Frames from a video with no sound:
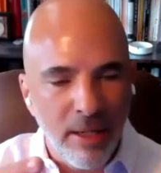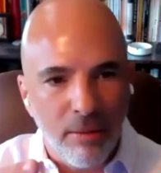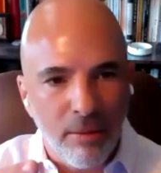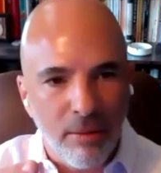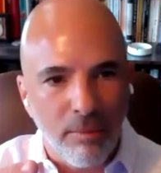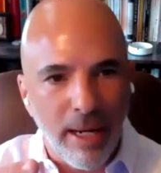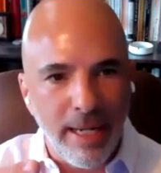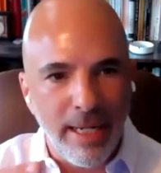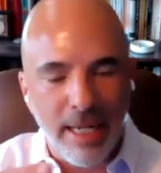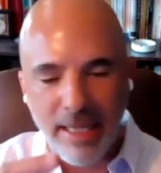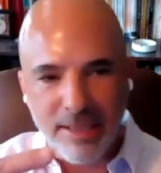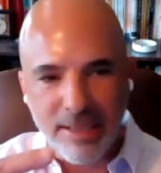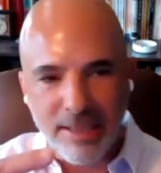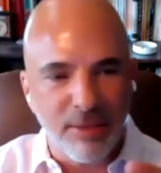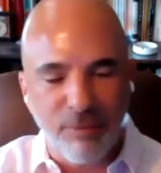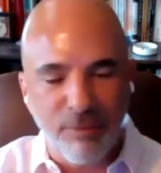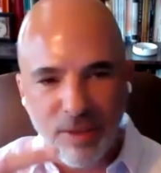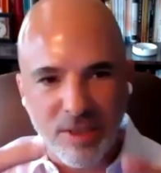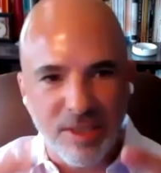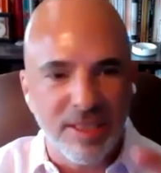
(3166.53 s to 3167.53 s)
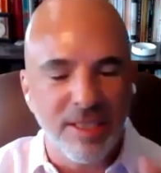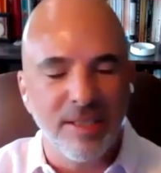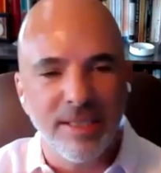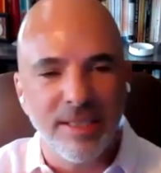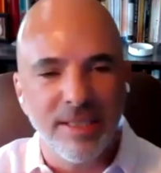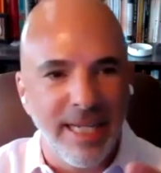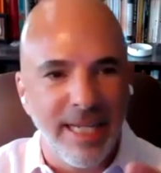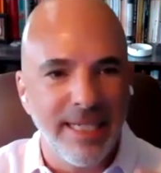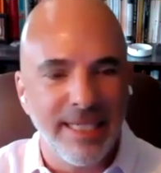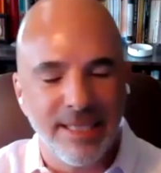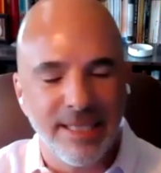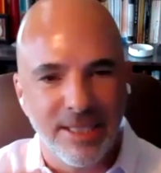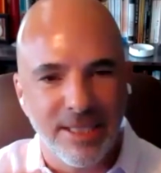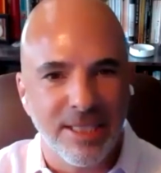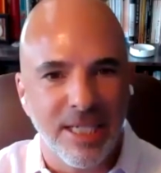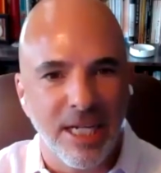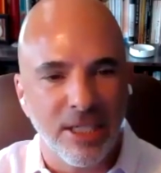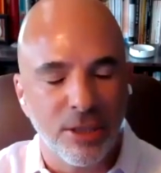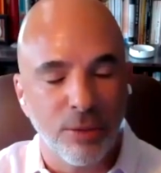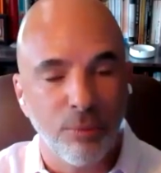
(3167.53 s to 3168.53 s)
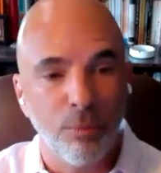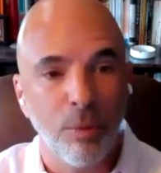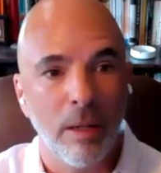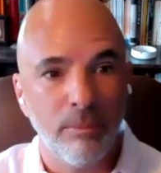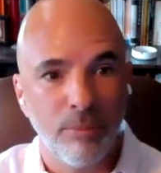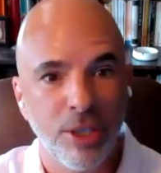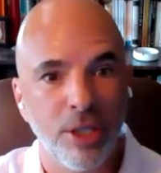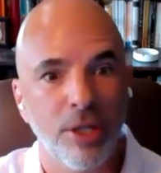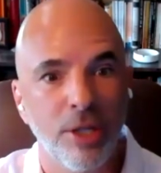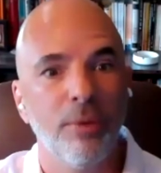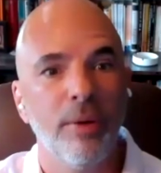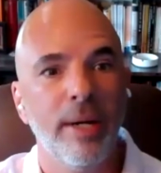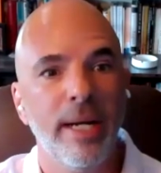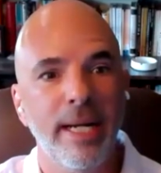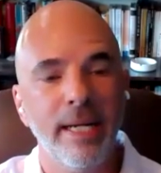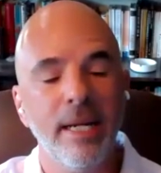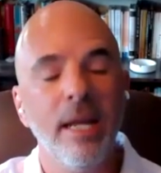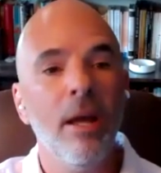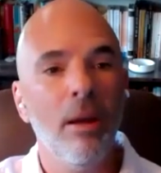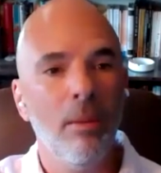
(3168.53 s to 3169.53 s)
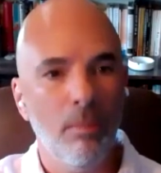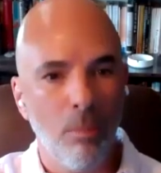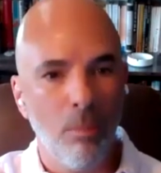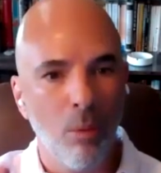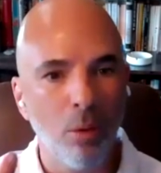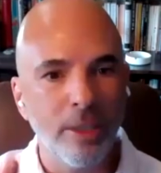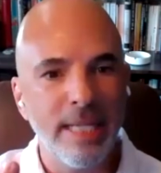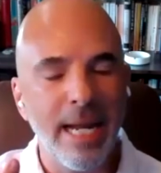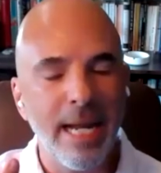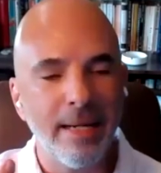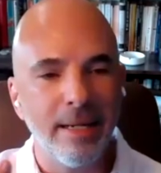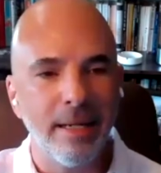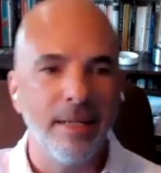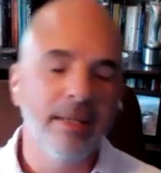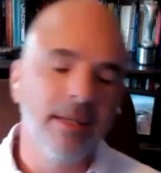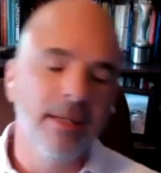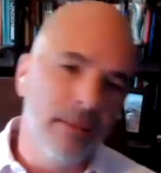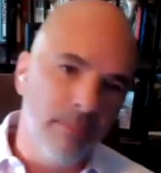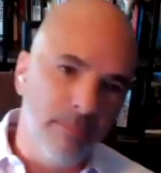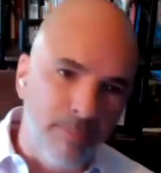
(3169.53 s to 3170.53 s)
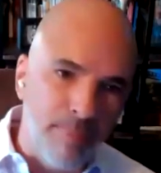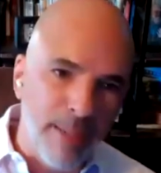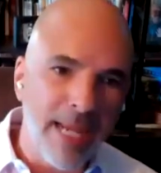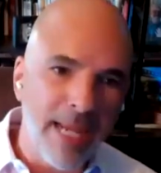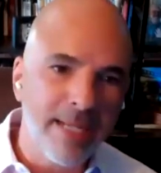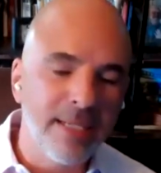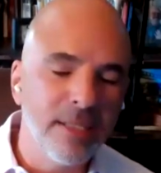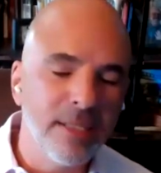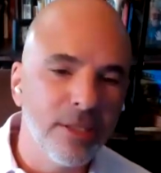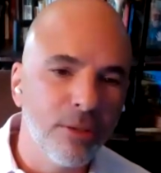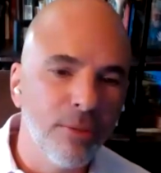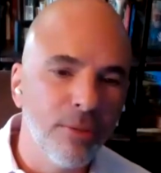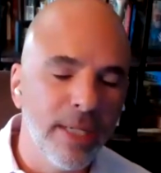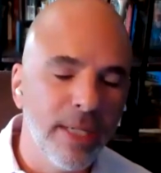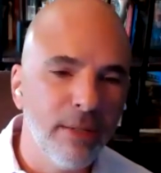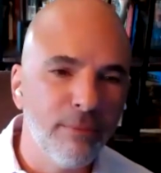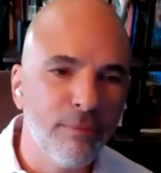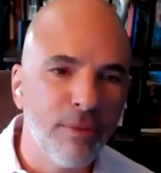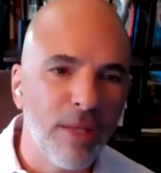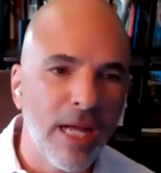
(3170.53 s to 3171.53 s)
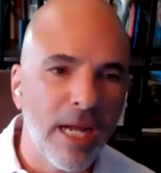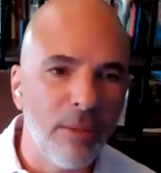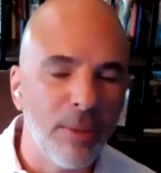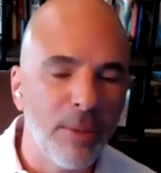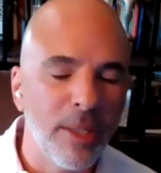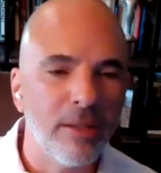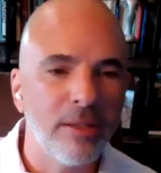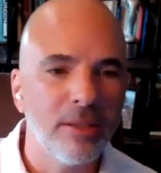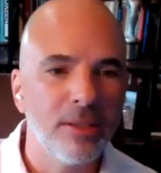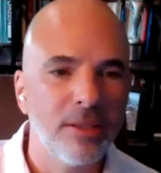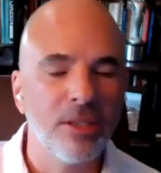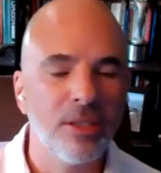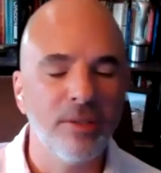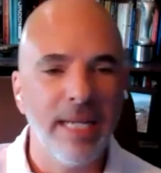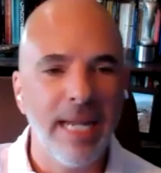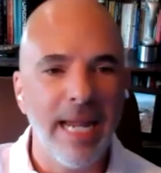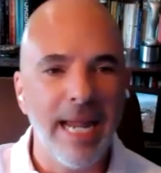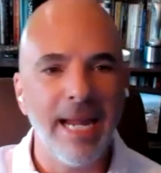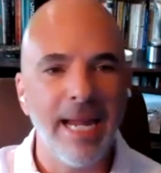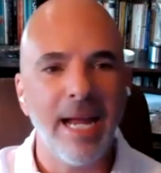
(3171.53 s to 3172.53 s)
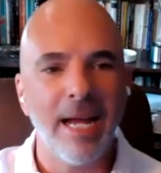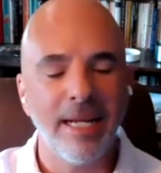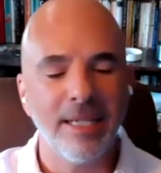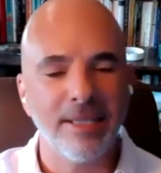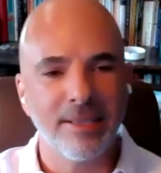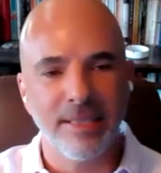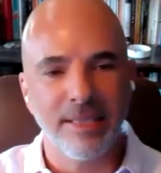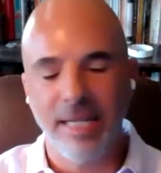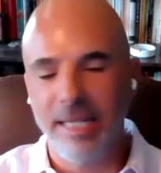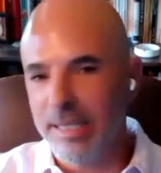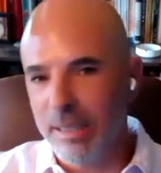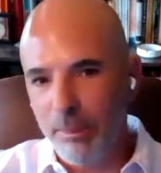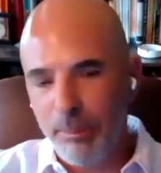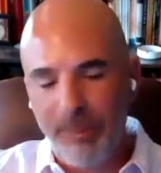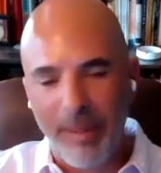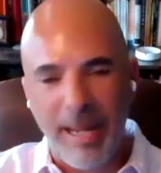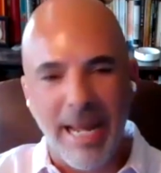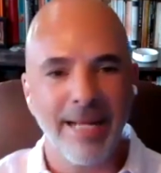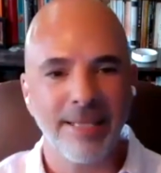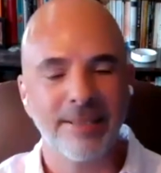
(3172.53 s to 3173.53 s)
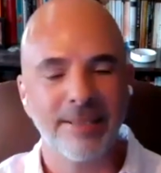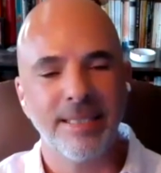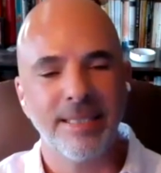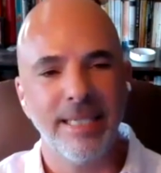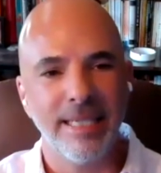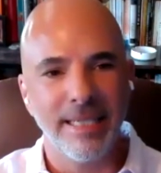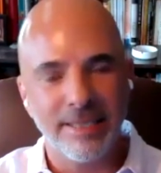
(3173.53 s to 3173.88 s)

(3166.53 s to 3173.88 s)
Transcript: Right? That's a facilitated discussion where I'm generating more data back into the creative flywheel. And so the AI is in the back seat.